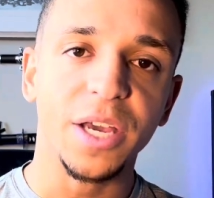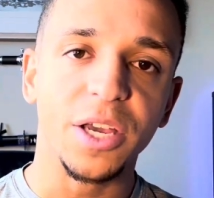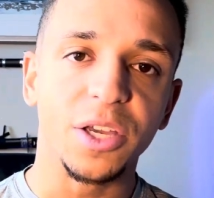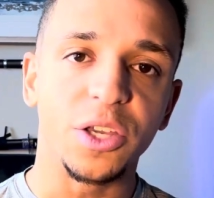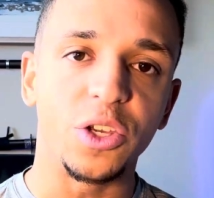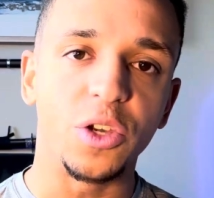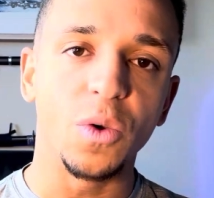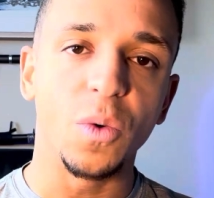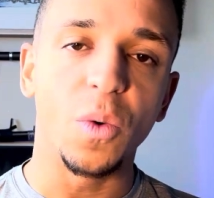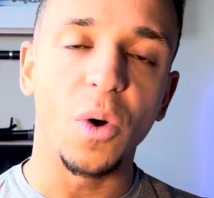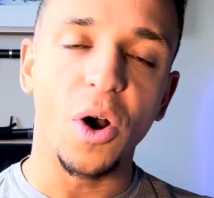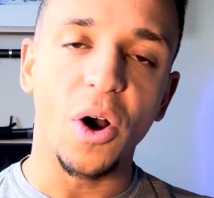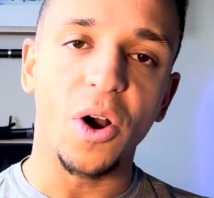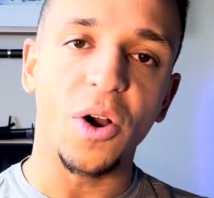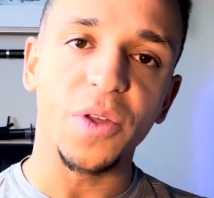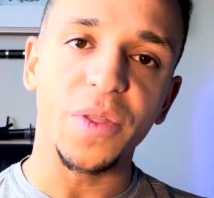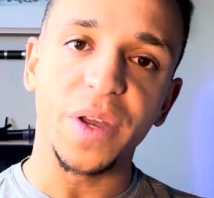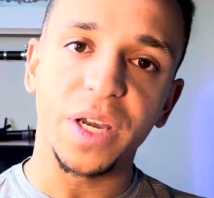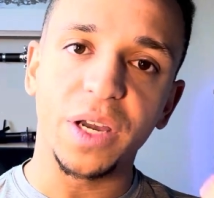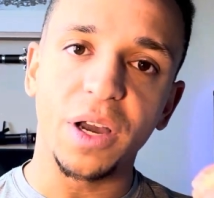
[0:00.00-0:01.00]

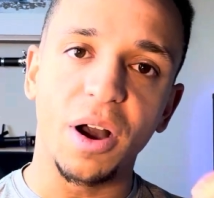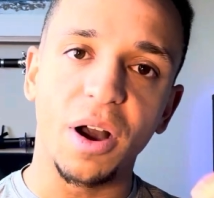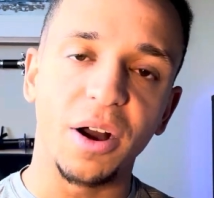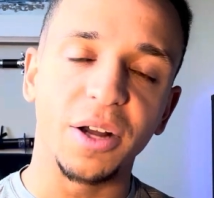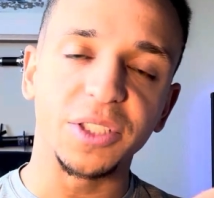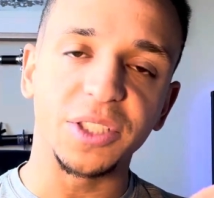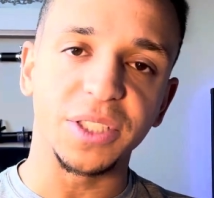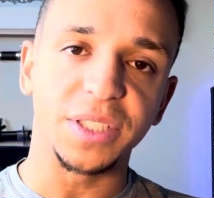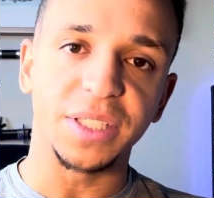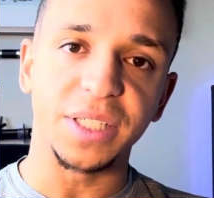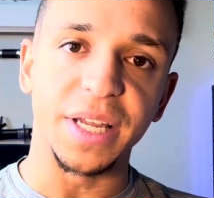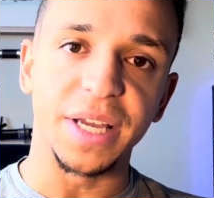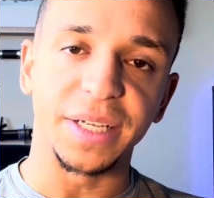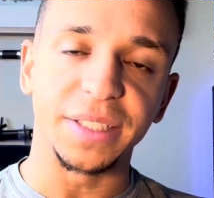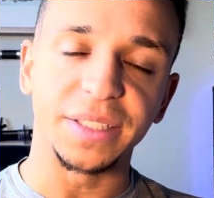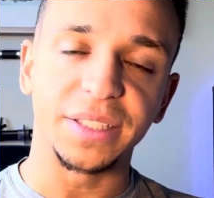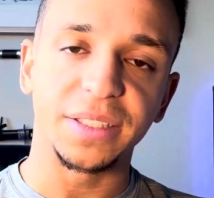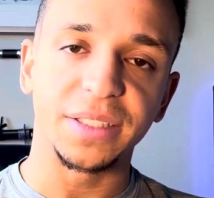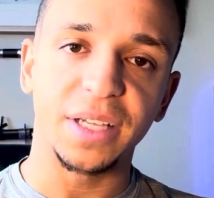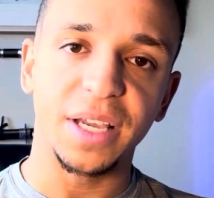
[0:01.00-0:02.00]
the
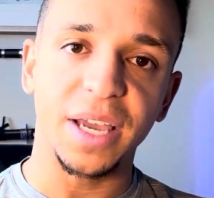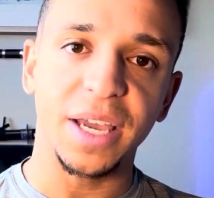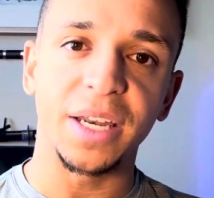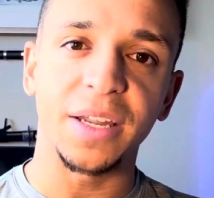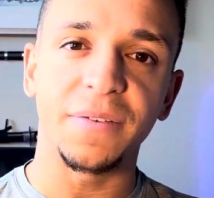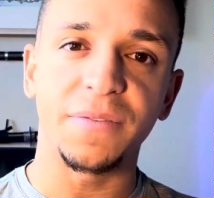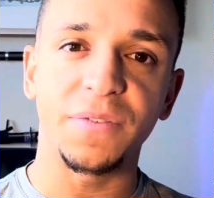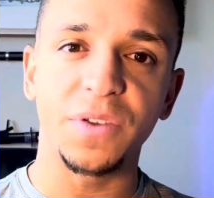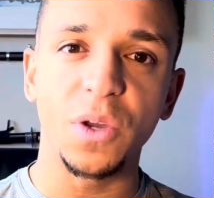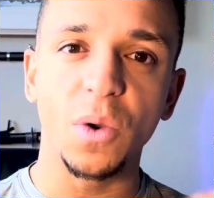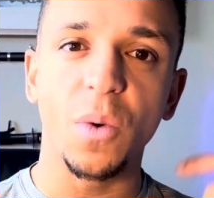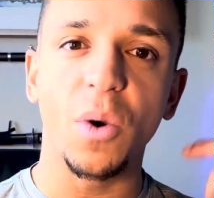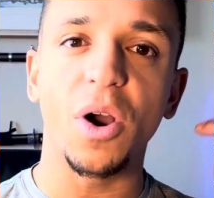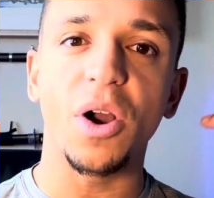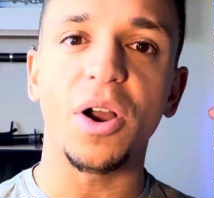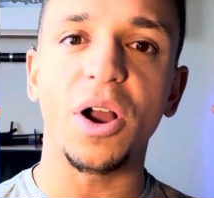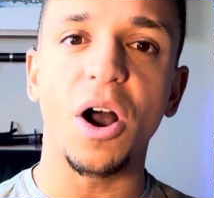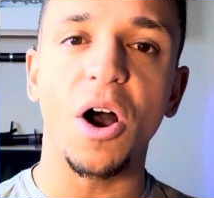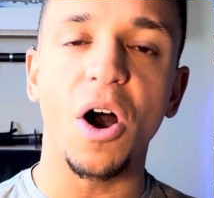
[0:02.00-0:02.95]
consciousness. And if you are